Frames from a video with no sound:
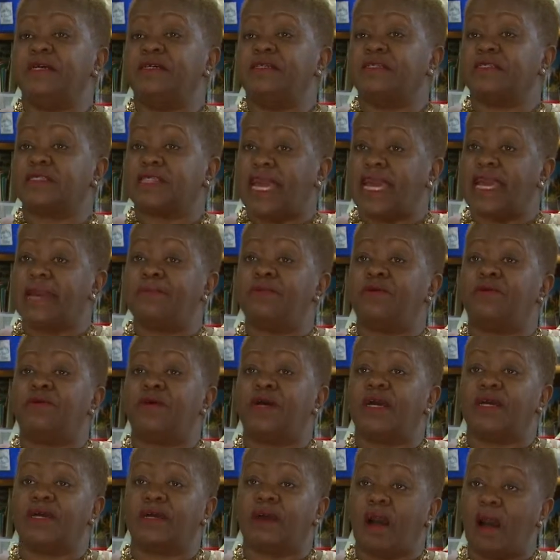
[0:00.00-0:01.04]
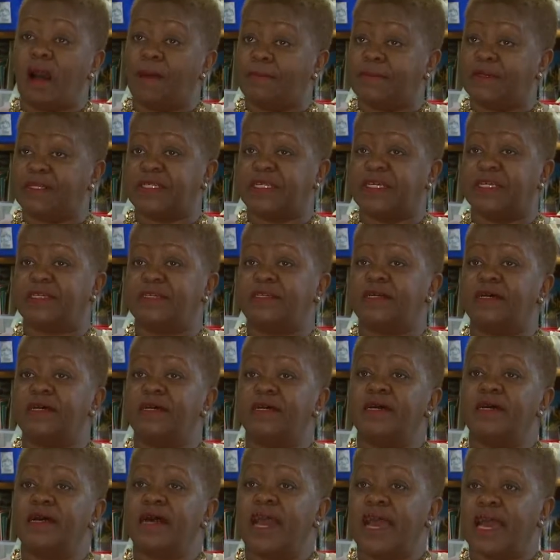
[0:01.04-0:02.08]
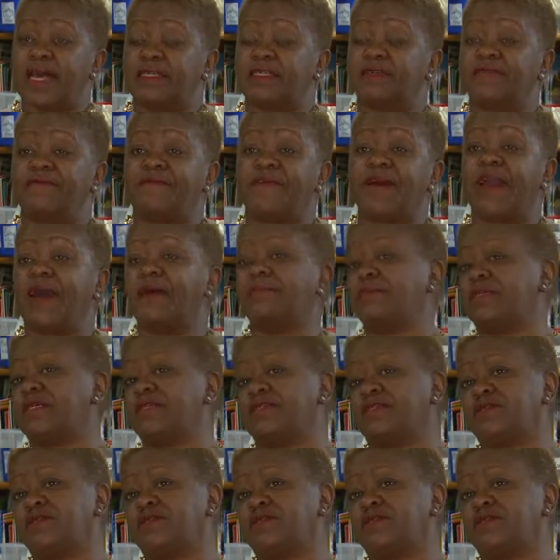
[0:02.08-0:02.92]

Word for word: stable and competent as a family.